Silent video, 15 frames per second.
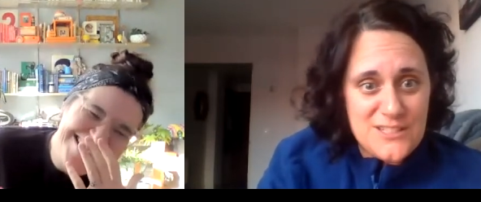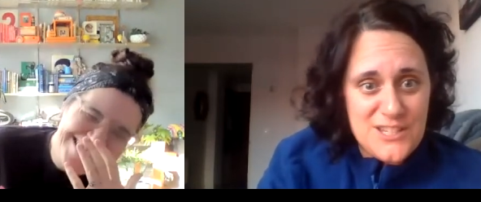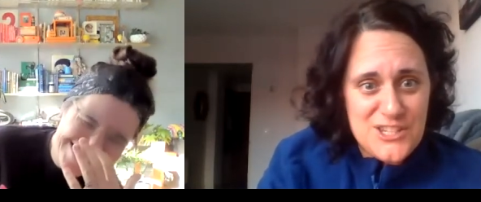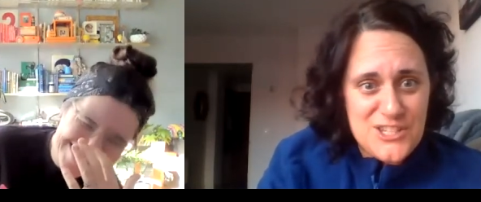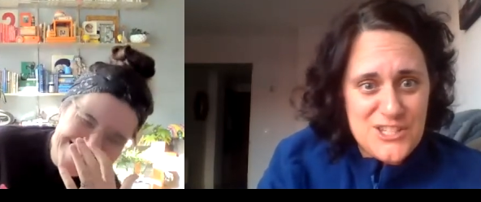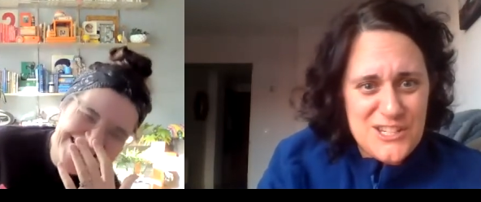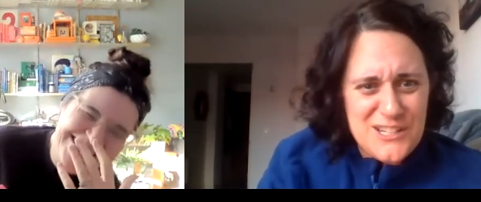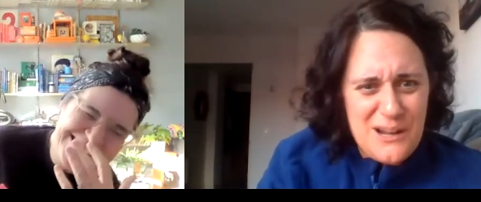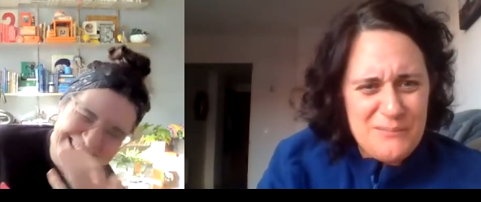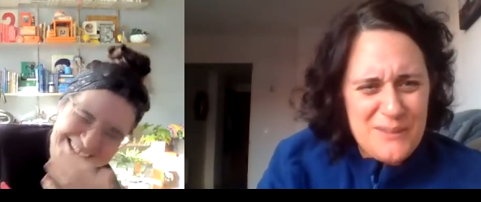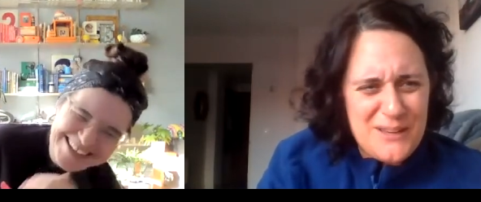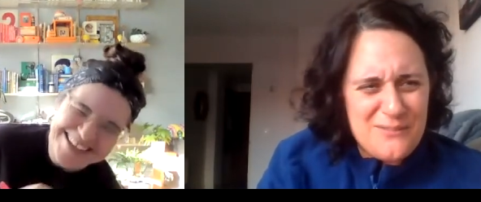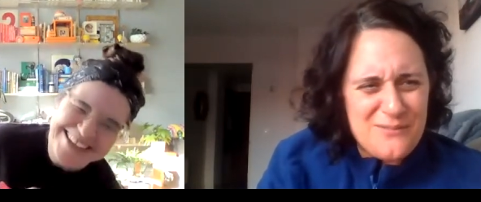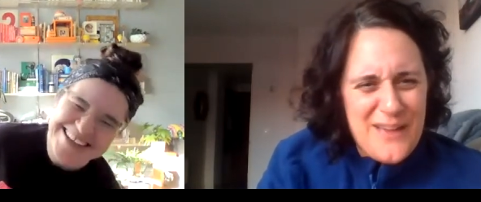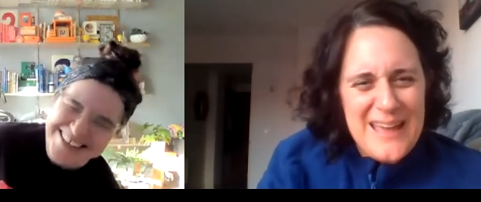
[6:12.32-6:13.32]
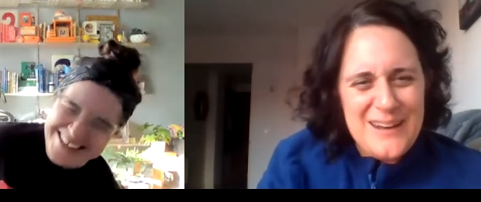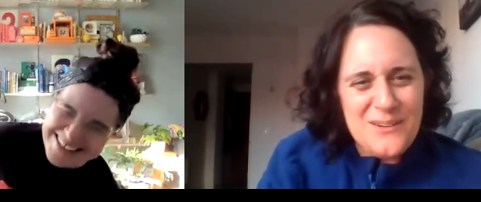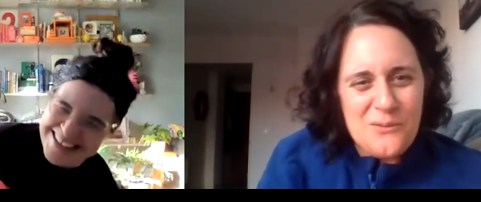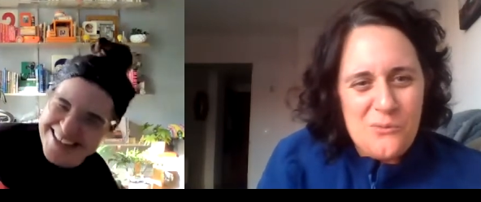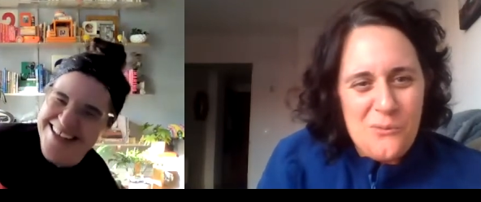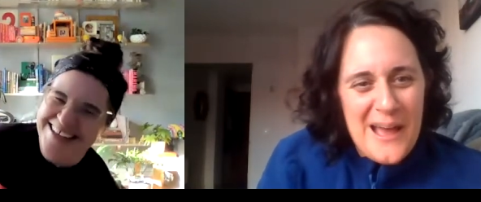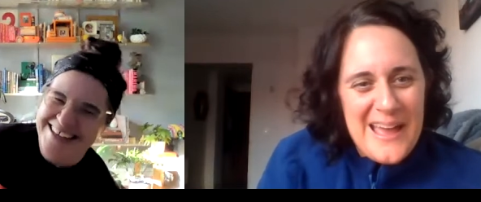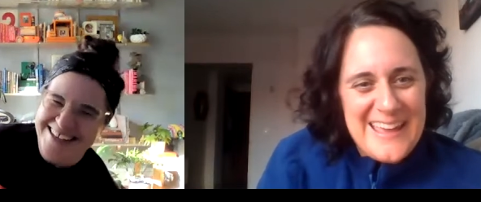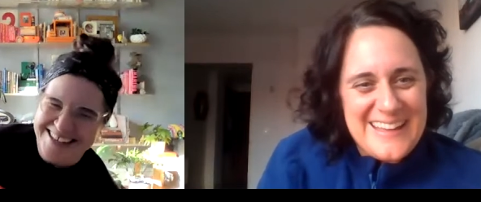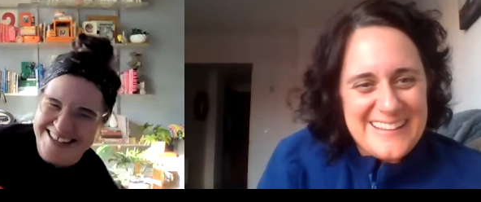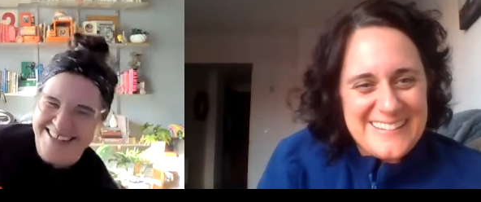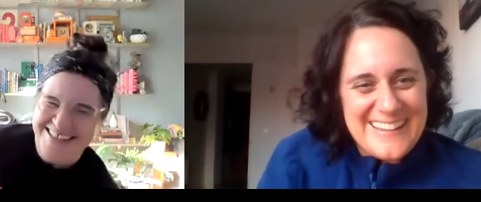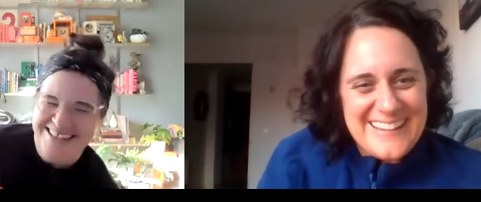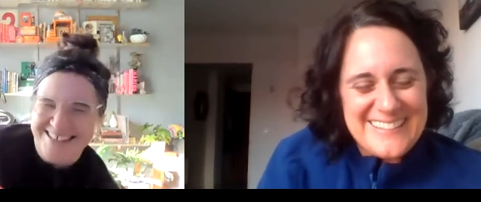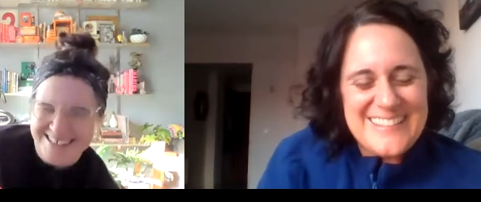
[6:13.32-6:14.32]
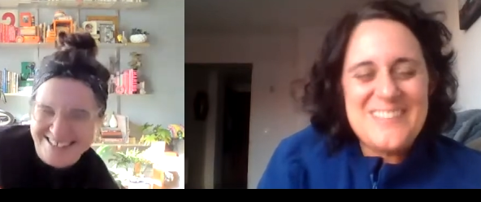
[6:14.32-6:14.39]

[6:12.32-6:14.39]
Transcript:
Speaker 1: edition. I'm like, Vanna White, like